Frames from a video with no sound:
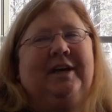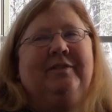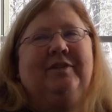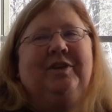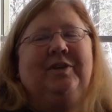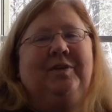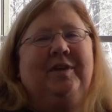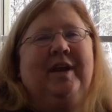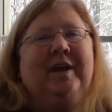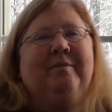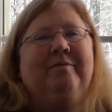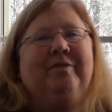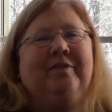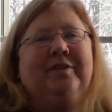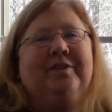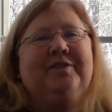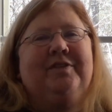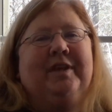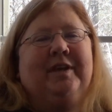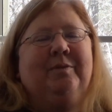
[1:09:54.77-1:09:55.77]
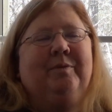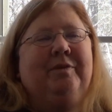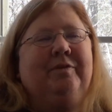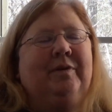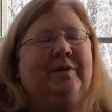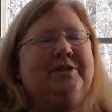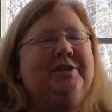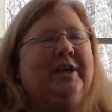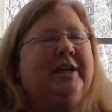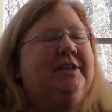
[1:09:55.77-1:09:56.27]
have a new name for this thing we've
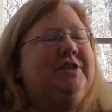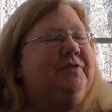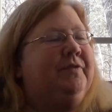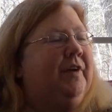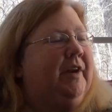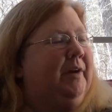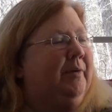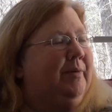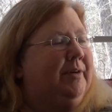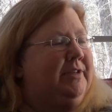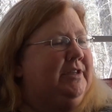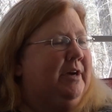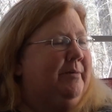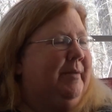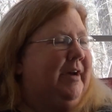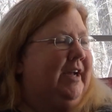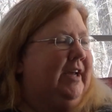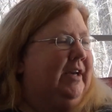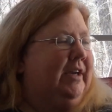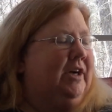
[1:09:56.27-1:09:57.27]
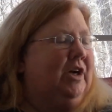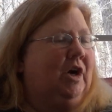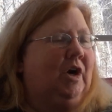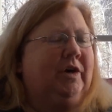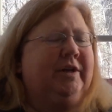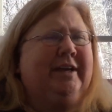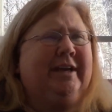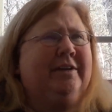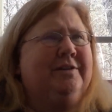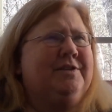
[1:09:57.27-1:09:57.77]
always had. It's funny. Yeah. One time I got a
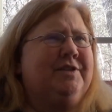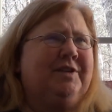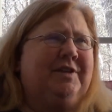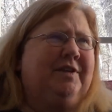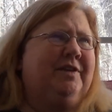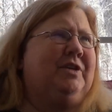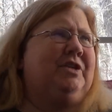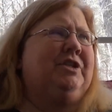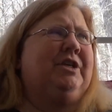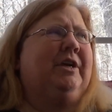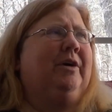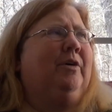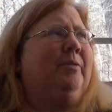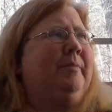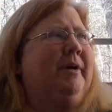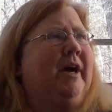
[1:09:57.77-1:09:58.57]
call years and years ago.